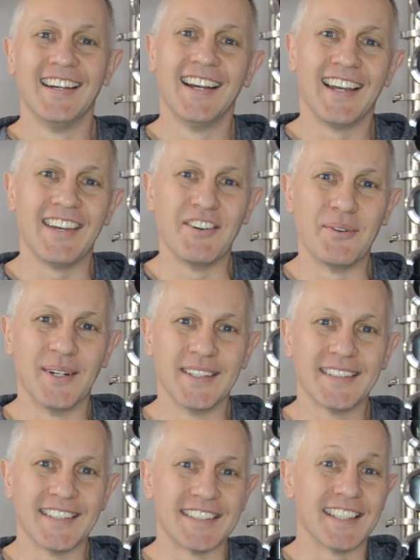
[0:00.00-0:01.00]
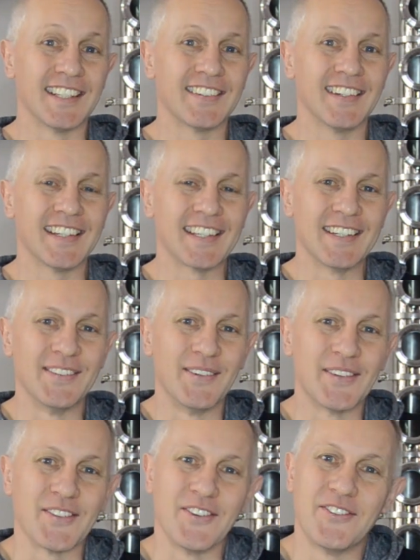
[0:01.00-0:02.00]
Hey everyone, Distiller Greyling here,
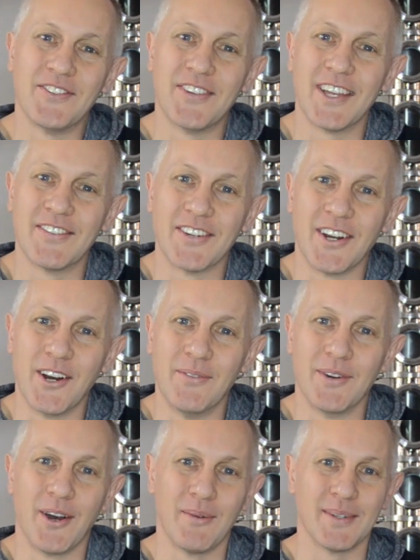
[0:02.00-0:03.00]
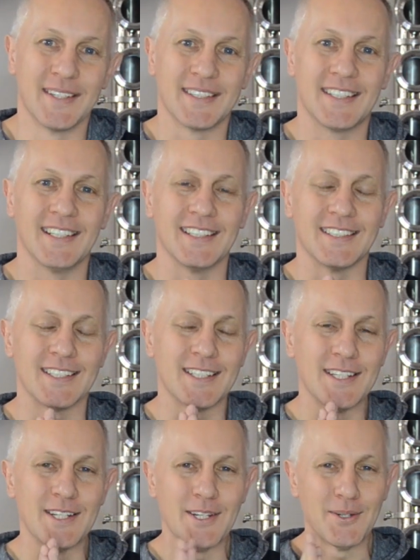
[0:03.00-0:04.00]
one of your favorite home and hobby distillers.
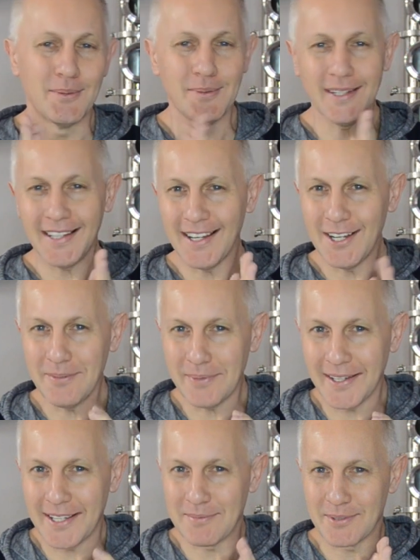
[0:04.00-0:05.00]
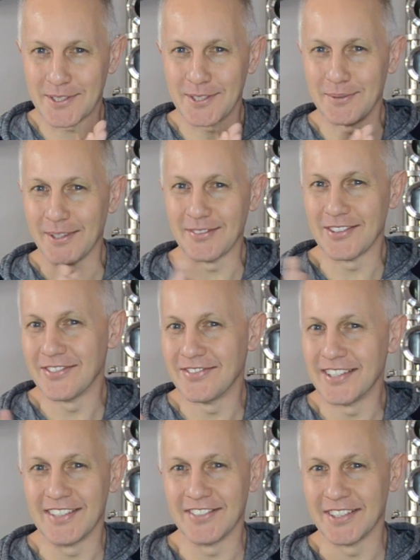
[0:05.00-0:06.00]
Well, I hope I am still one of your
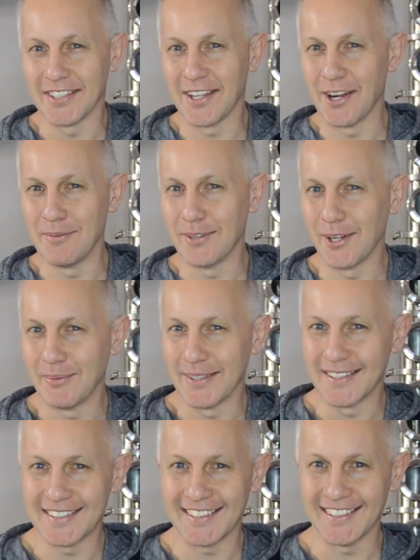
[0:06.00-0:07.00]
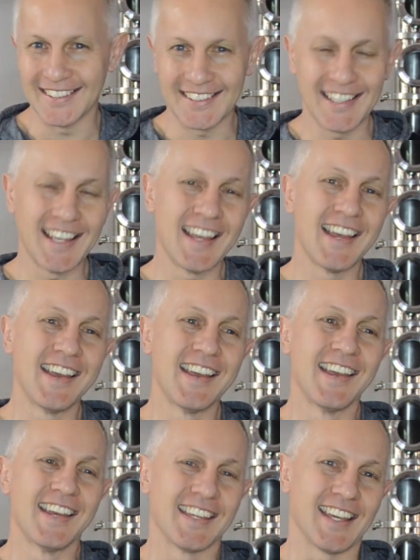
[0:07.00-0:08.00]
favorite home and hobby distillers.
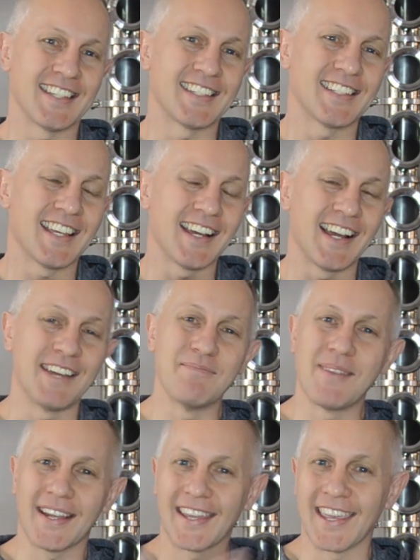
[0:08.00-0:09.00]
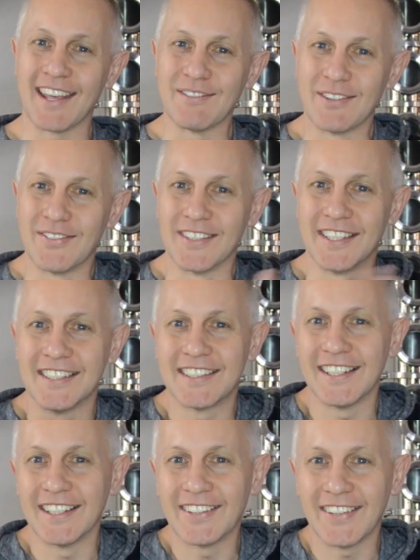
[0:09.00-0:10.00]
Yes, I'm back again with a
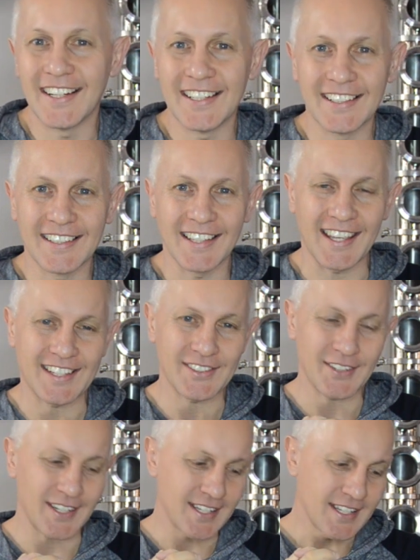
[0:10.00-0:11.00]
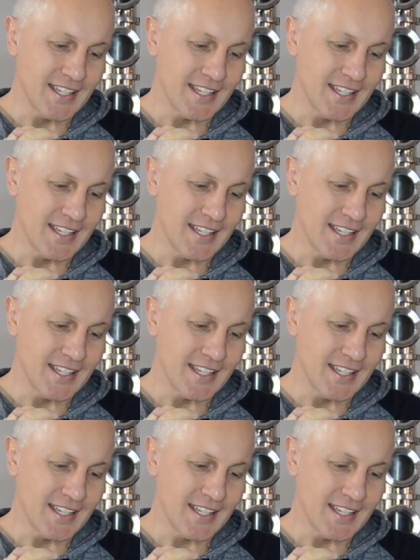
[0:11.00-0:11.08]
Distiller Greyling extra,